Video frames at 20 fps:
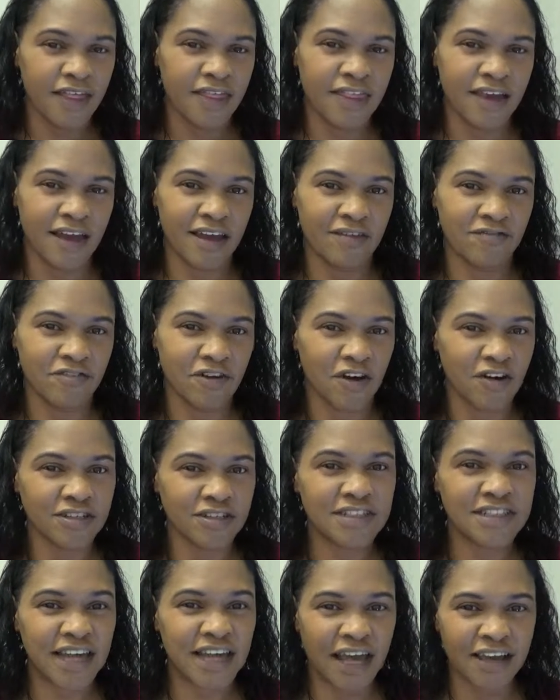They've
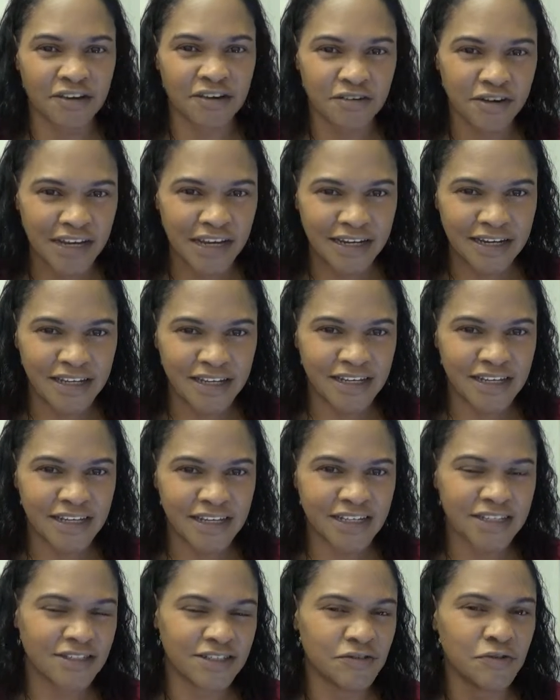got saccharin in
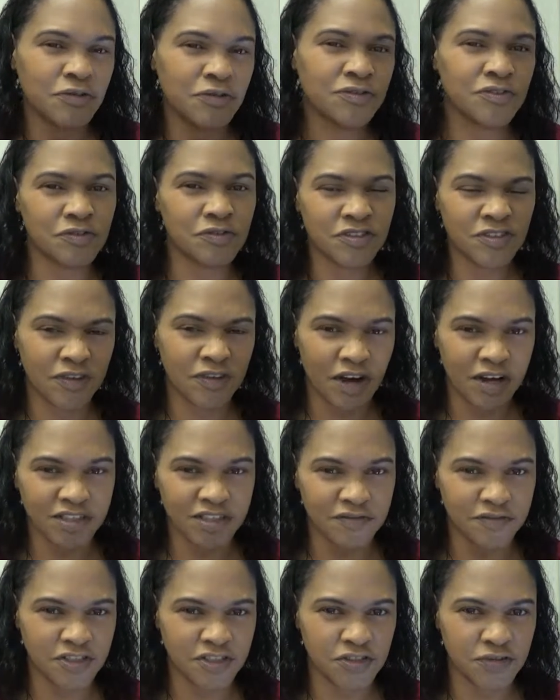it and all sorts of
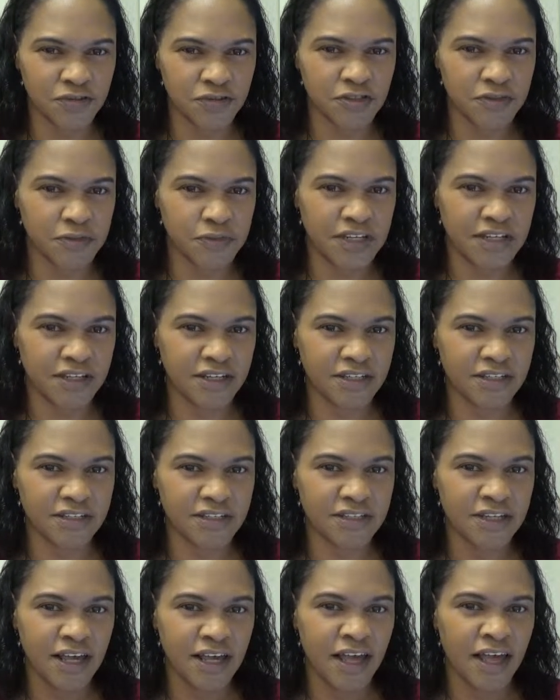artificial
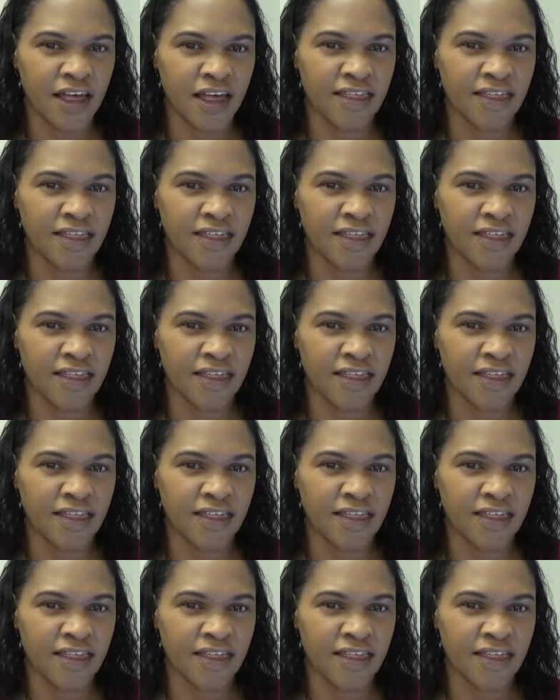sweeteners